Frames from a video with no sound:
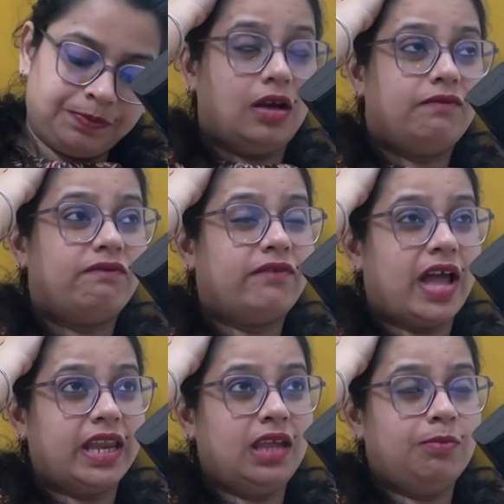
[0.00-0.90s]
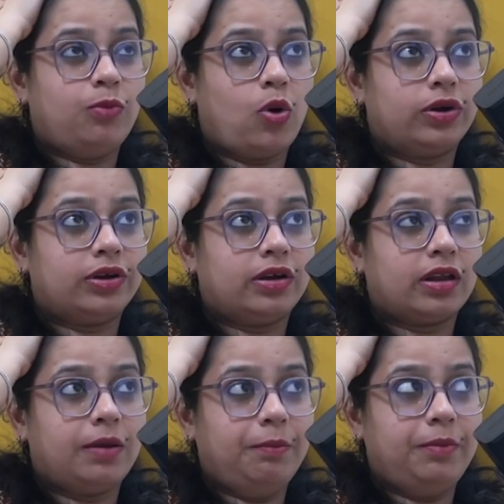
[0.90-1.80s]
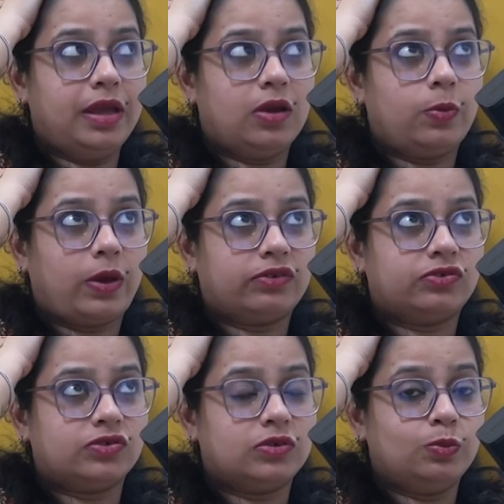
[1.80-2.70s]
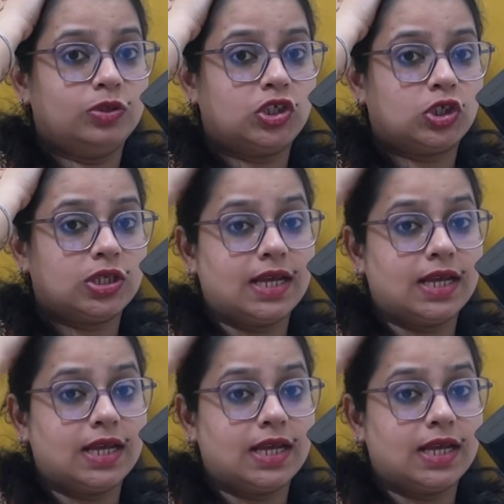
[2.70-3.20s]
a very important and big question which